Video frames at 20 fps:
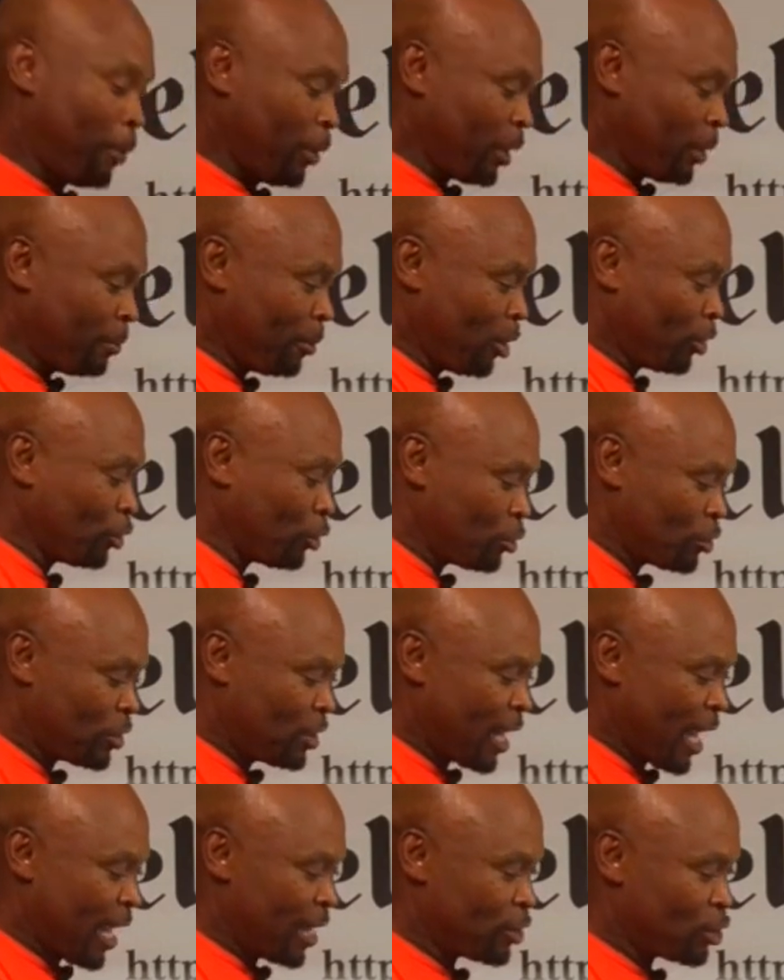Put them on those
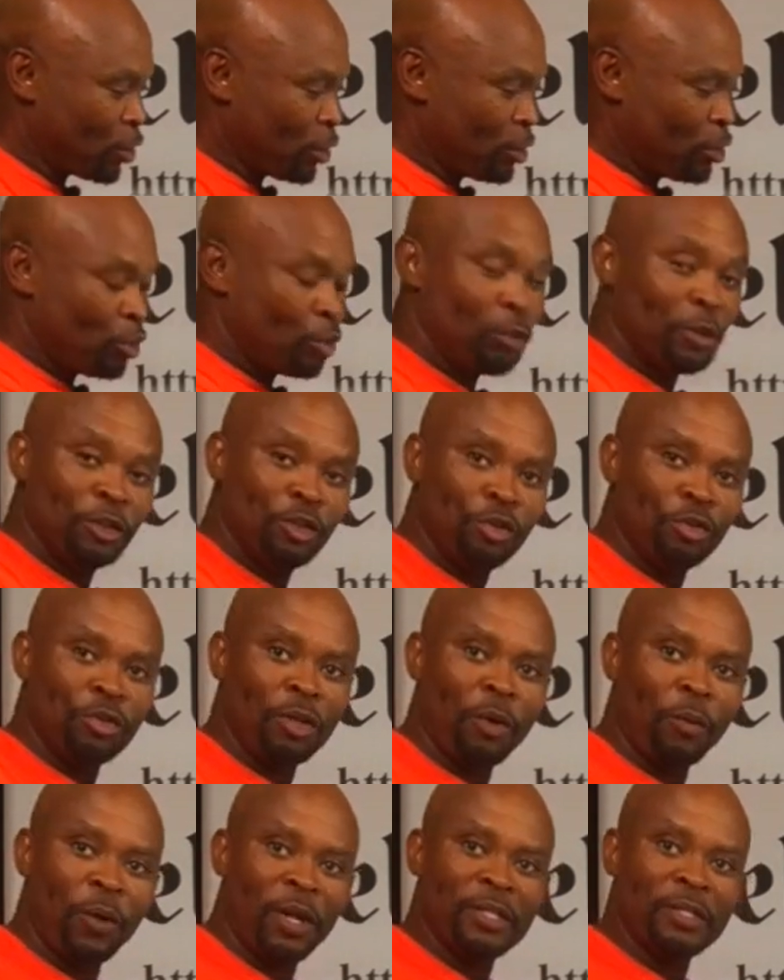days. So you're doing
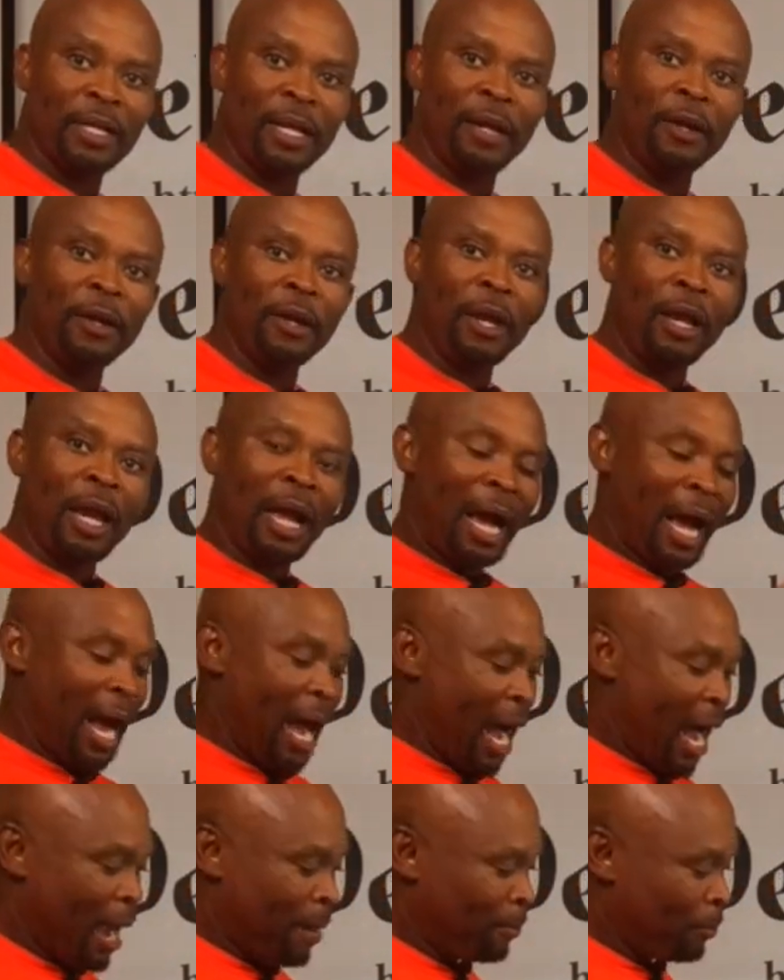Tuesday and Wednesday.
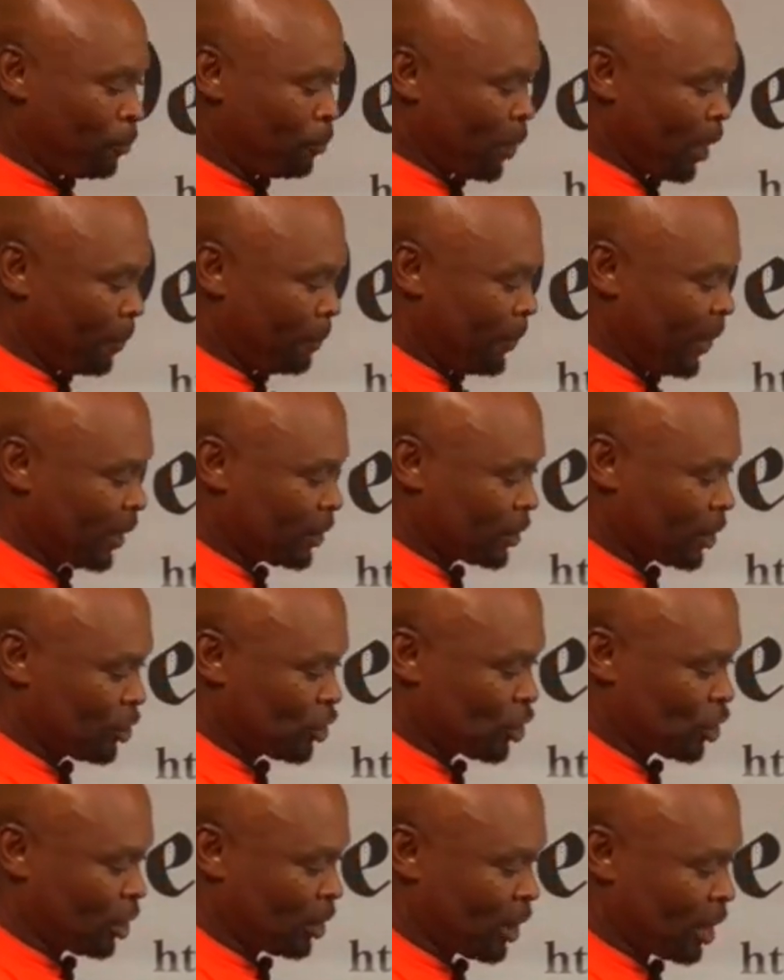I'm a bit
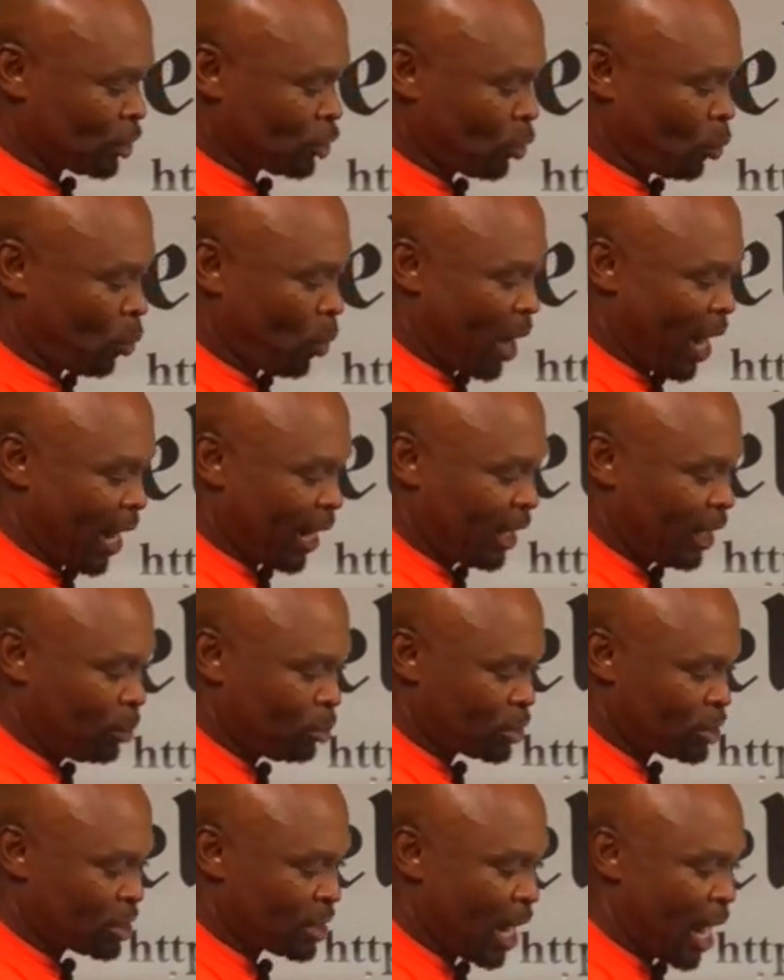concerned as to why he
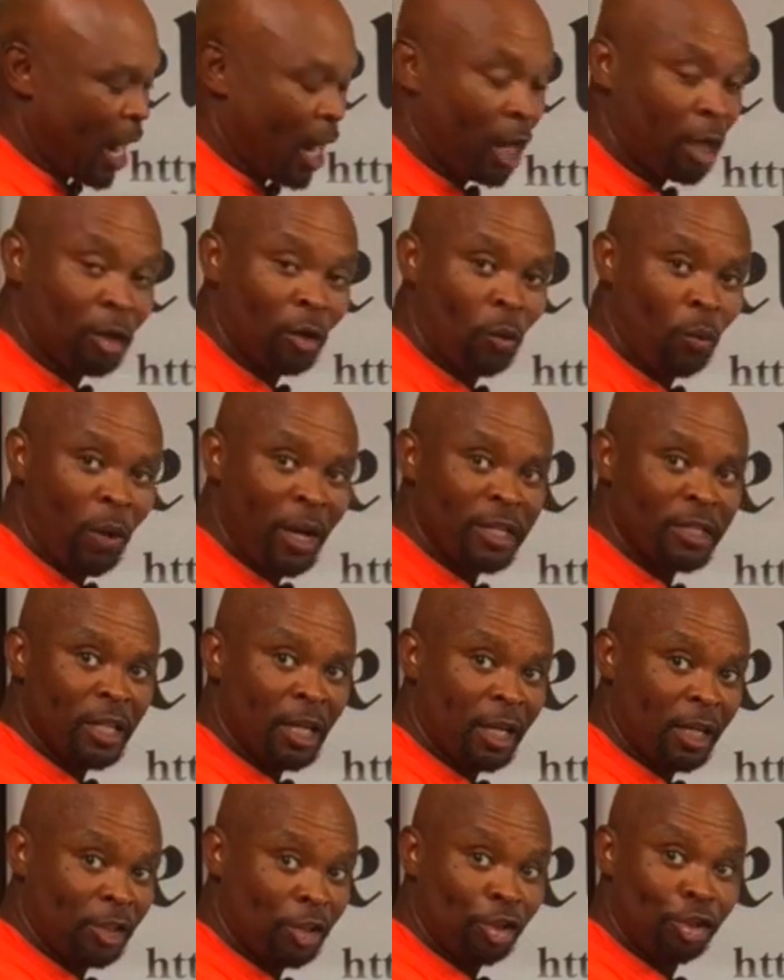was tired on Wednesday,
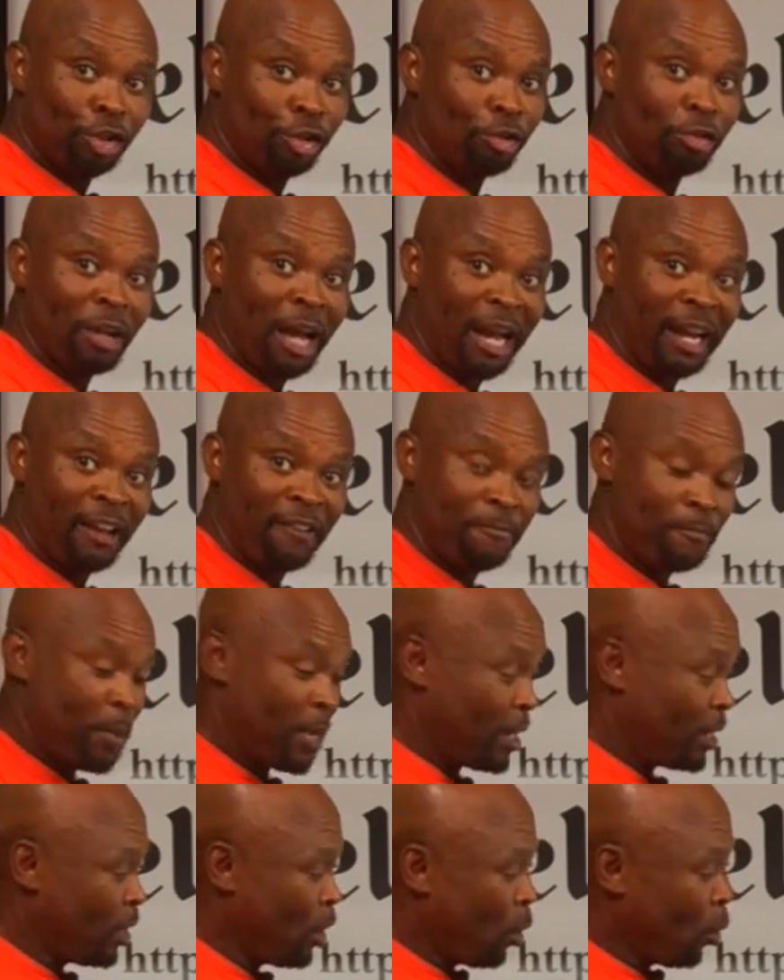because he should not have
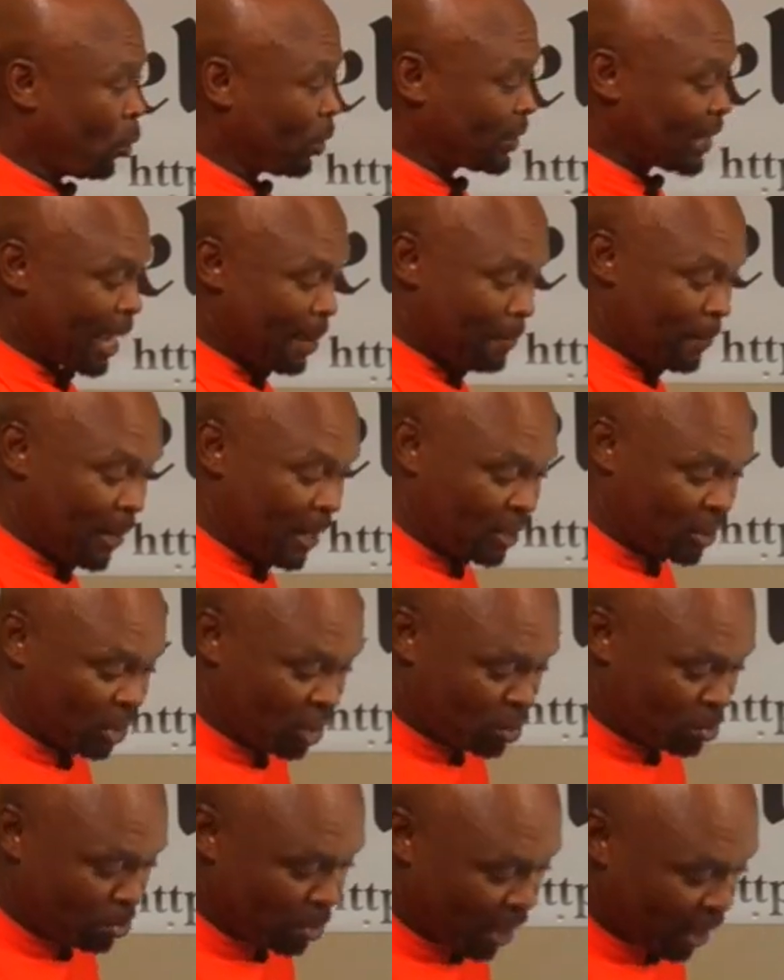been. What that means
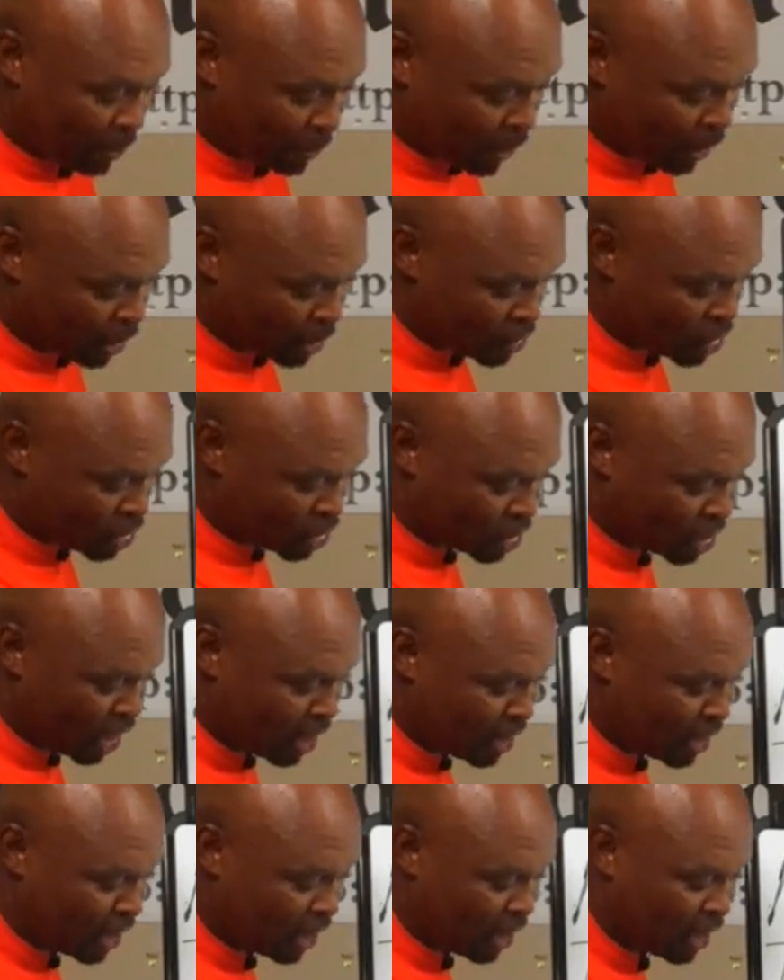is maybe on
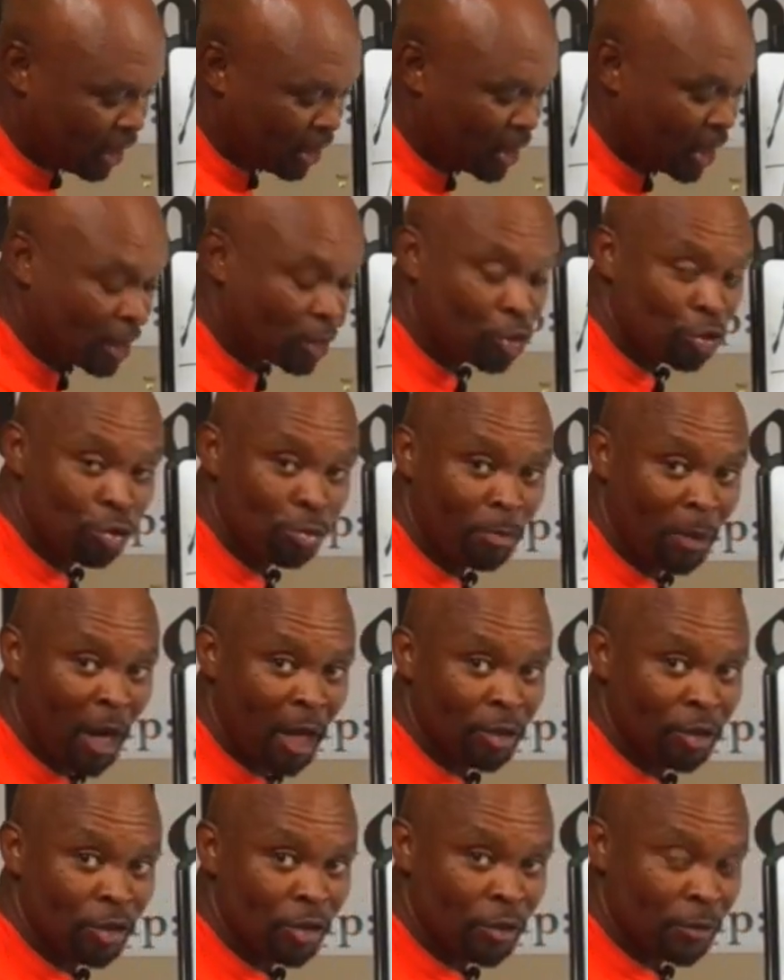Sunday he did too
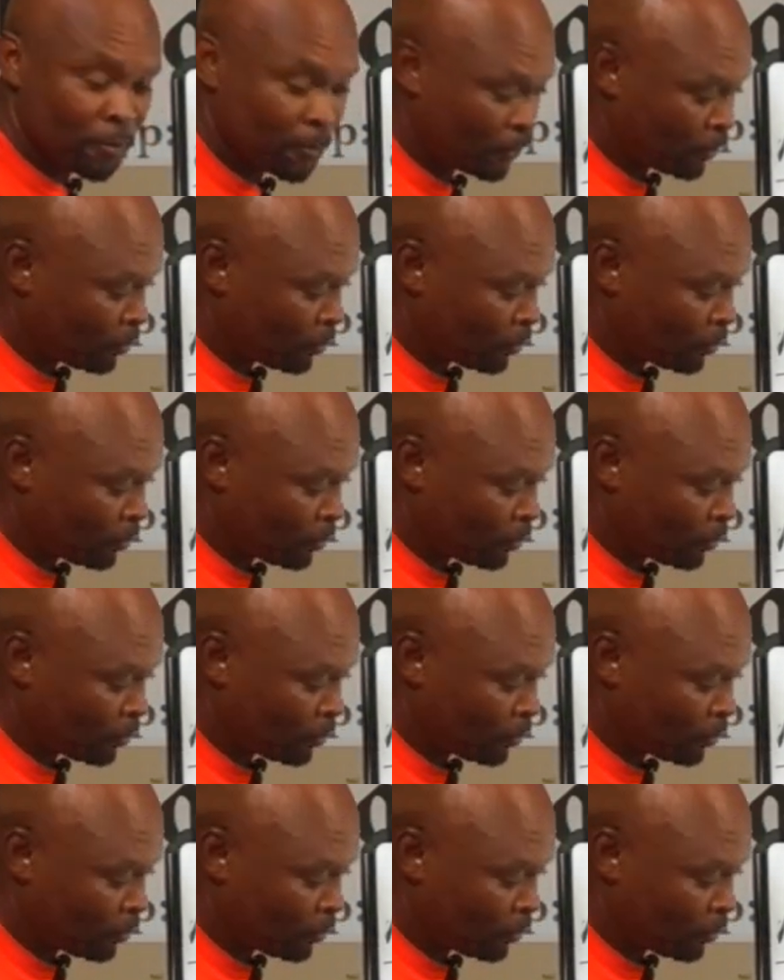much.